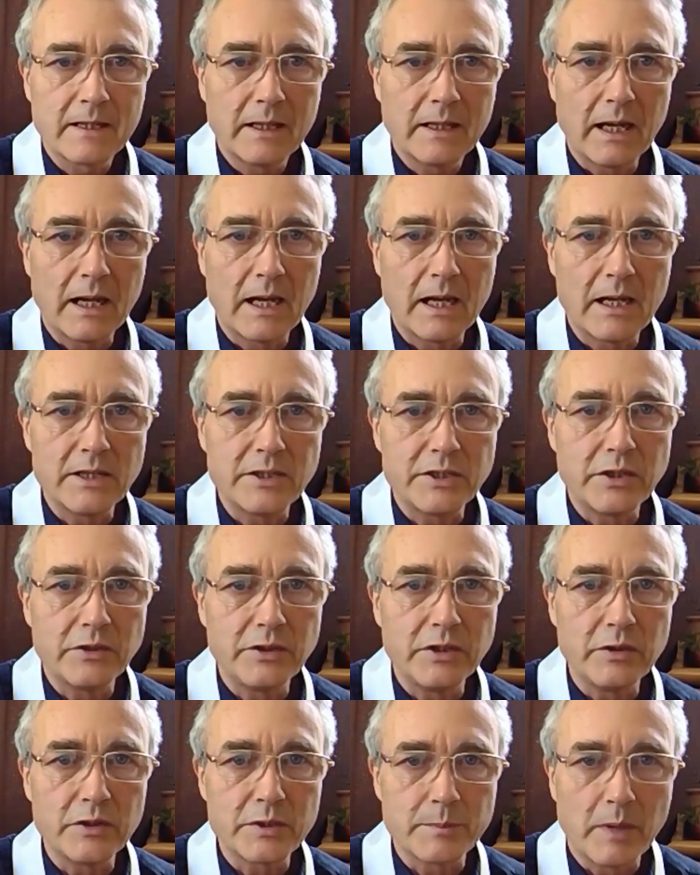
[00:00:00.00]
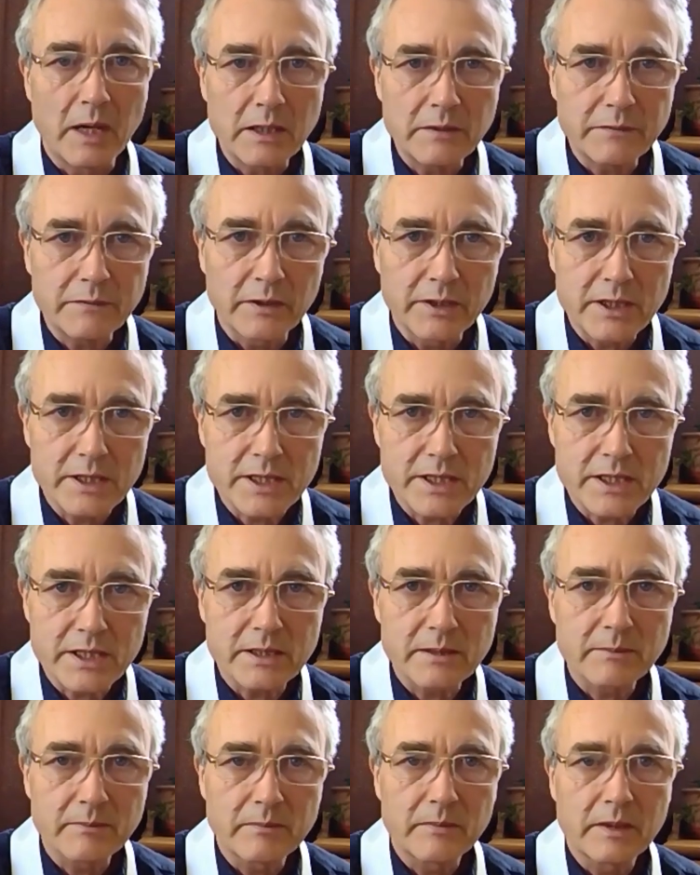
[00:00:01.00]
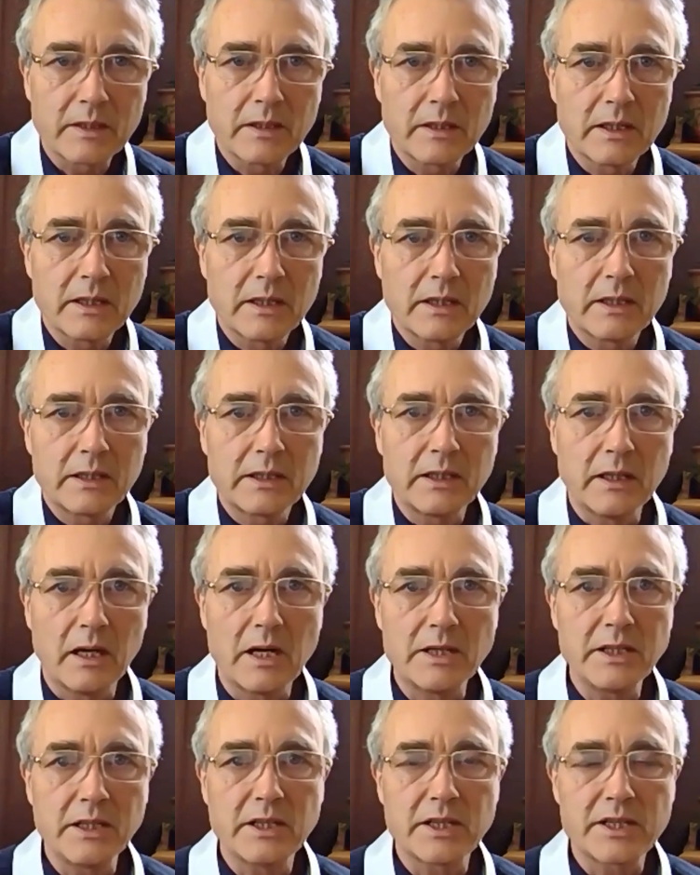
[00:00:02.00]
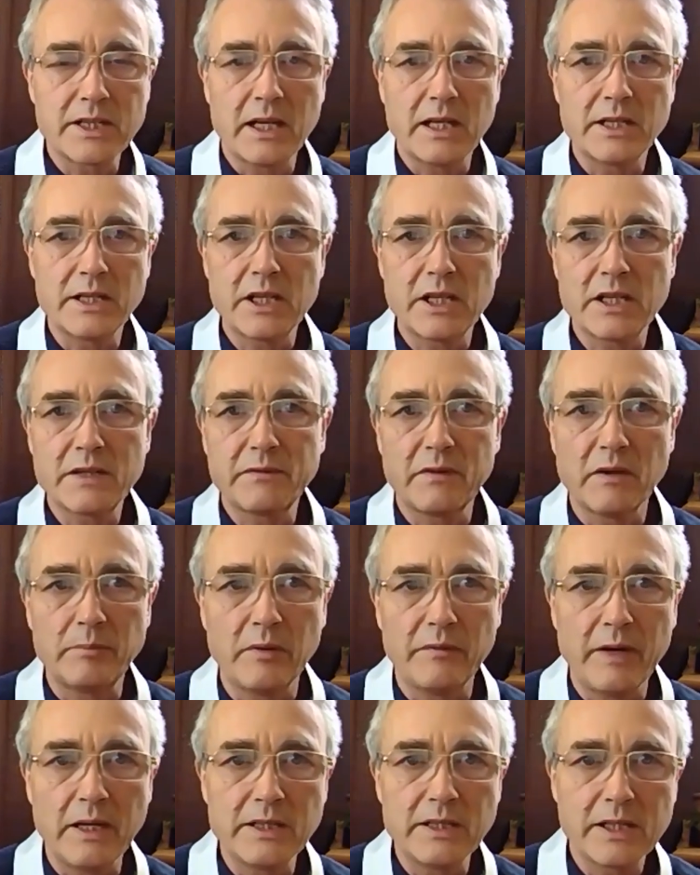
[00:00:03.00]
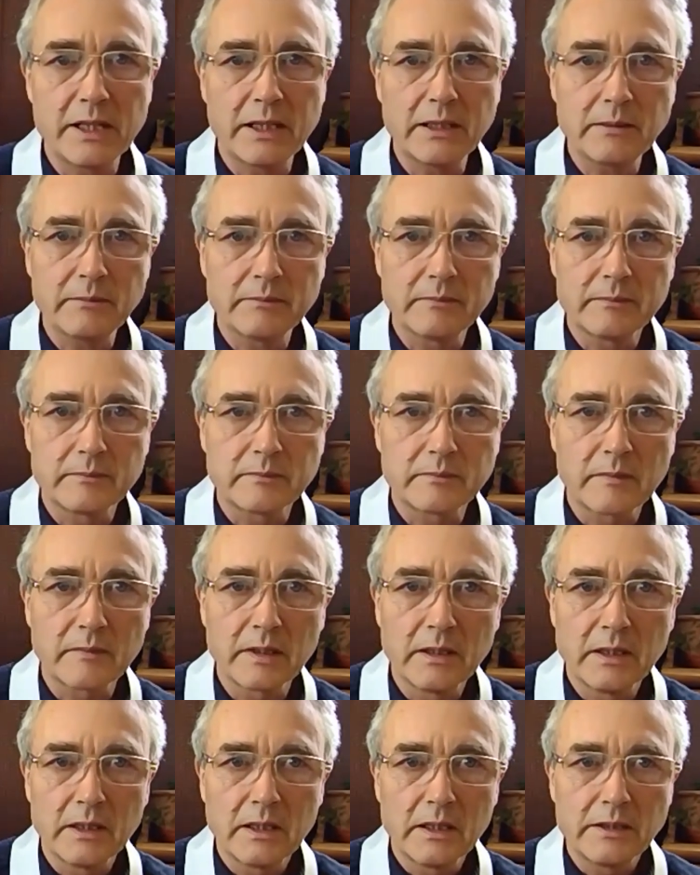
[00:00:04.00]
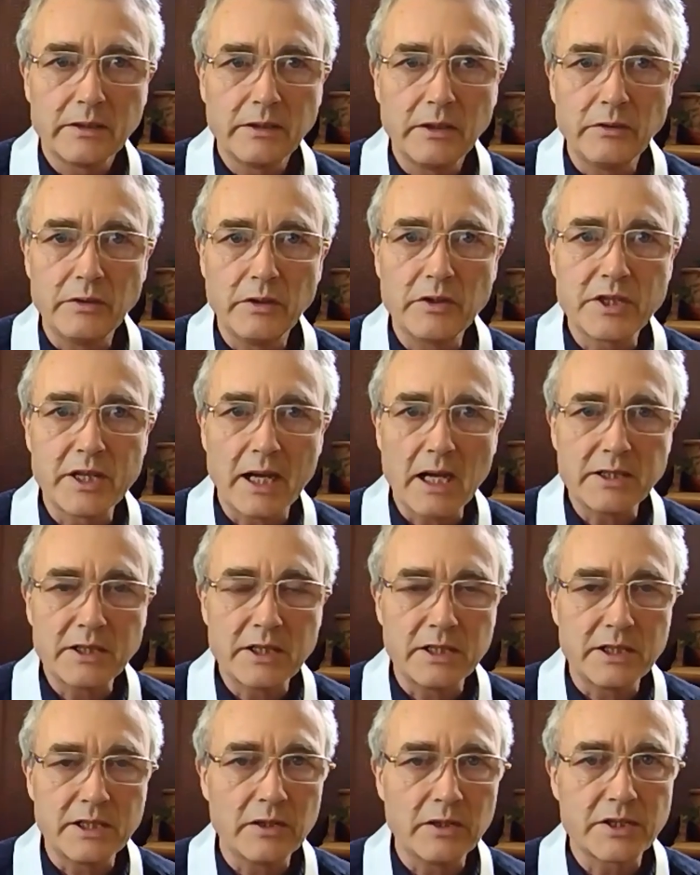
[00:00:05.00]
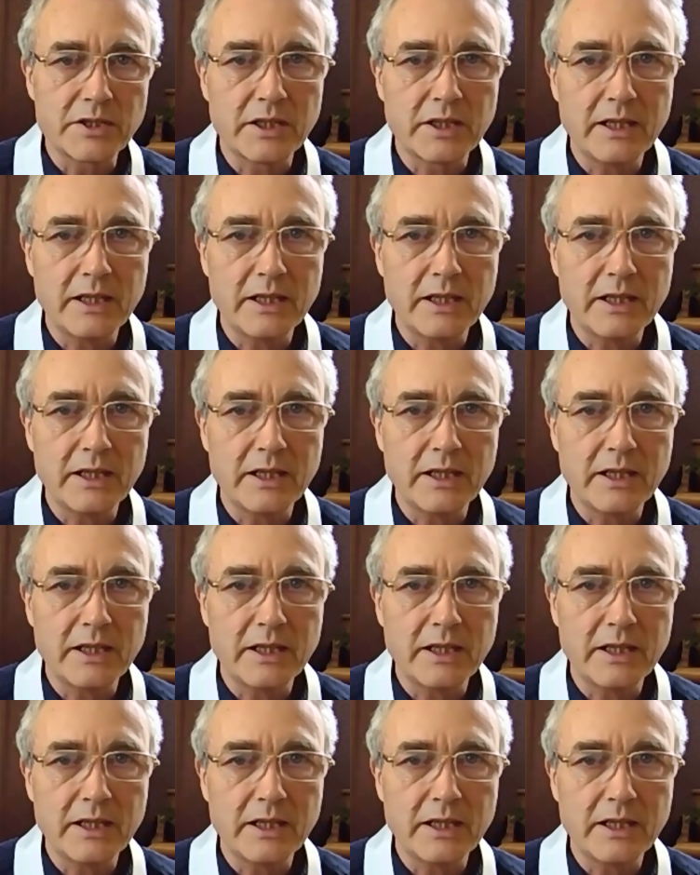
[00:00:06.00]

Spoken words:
And you use mindfulness, guarding the senses, for preventing. You use the antidotes,